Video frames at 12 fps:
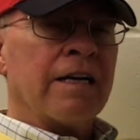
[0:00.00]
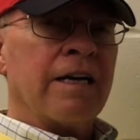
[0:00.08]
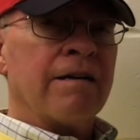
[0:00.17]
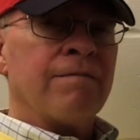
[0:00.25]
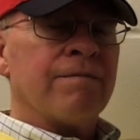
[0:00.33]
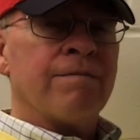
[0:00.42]
and
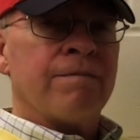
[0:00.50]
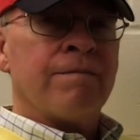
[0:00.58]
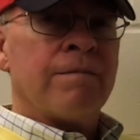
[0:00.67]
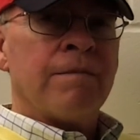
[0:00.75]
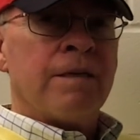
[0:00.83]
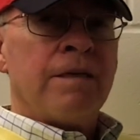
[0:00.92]

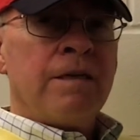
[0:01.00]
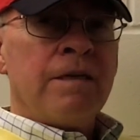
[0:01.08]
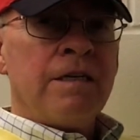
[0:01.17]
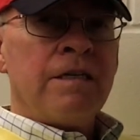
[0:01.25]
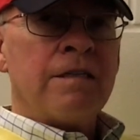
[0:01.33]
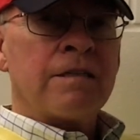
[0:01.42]

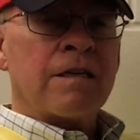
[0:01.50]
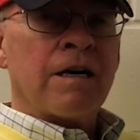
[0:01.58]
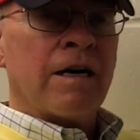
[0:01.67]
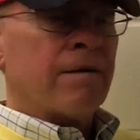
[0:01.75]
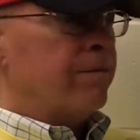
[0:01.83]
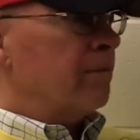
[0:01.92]
then he's
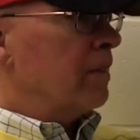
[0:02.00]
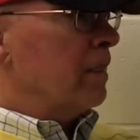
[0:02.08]
not